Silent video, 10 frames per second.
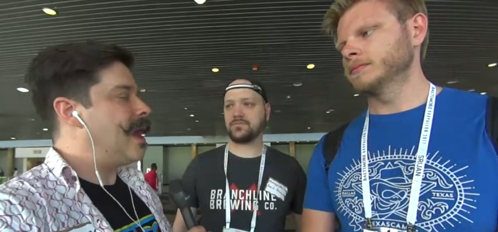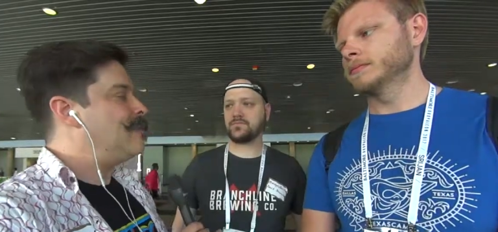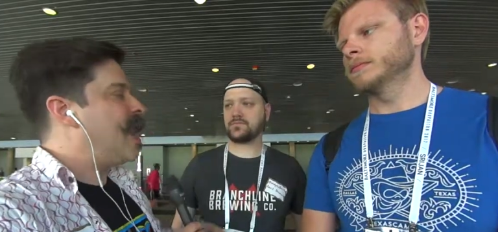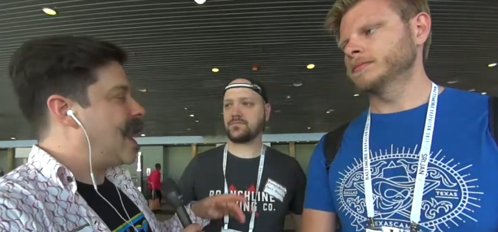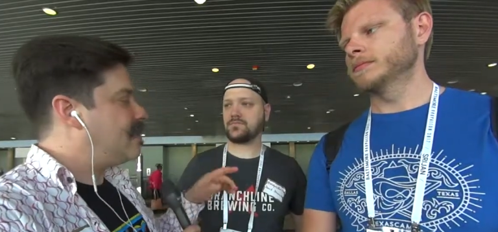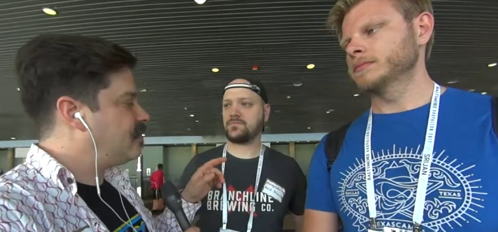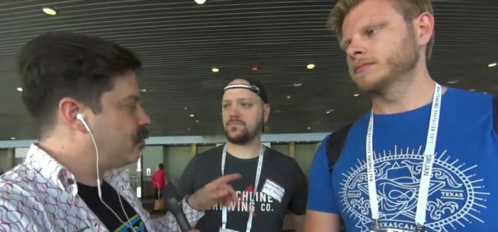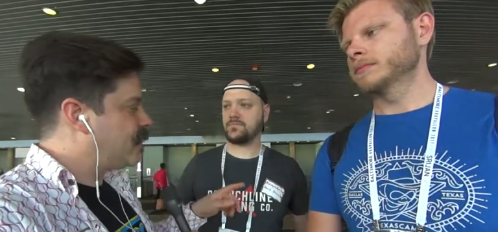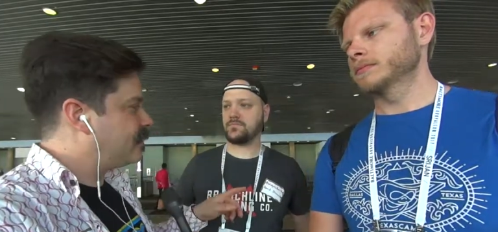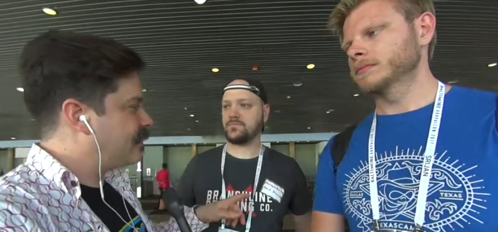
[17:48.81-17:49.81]
Speaker 1: Um, and I
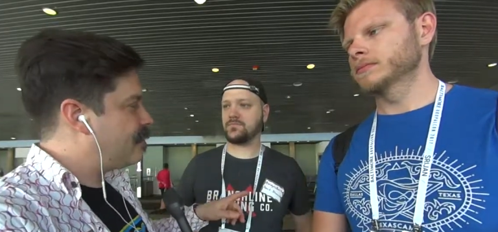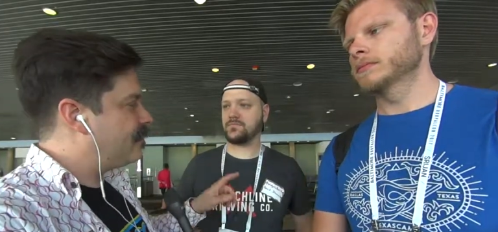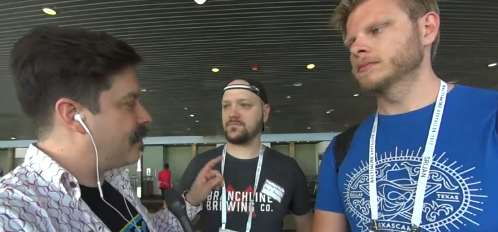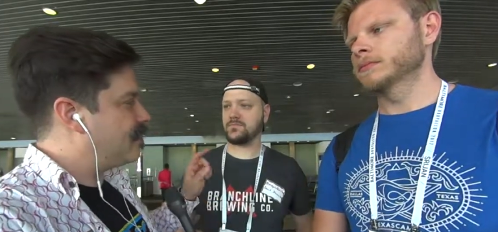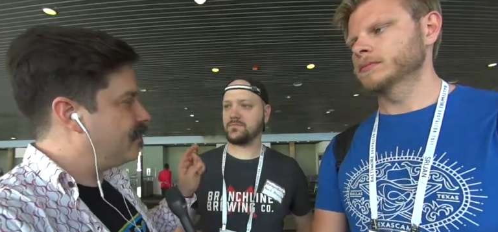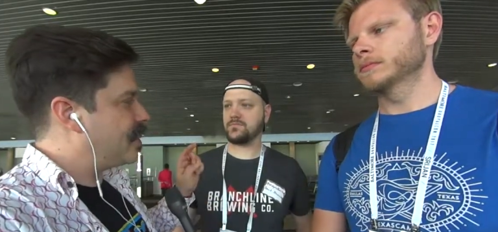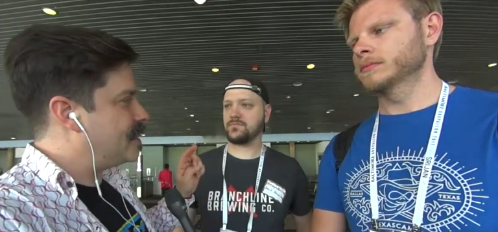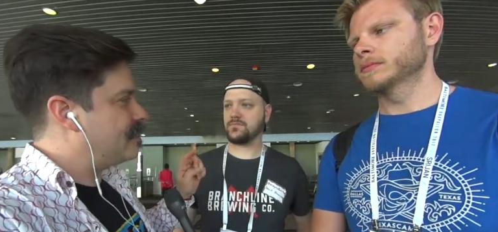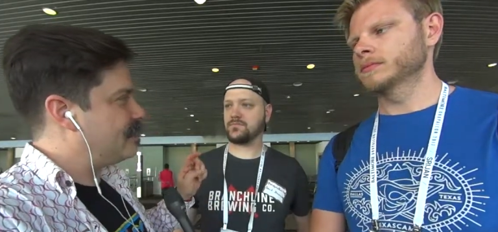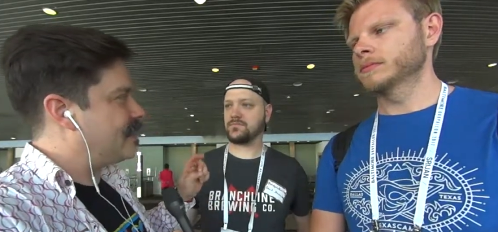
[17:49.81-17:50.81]
just wanted to clarify before, I didn't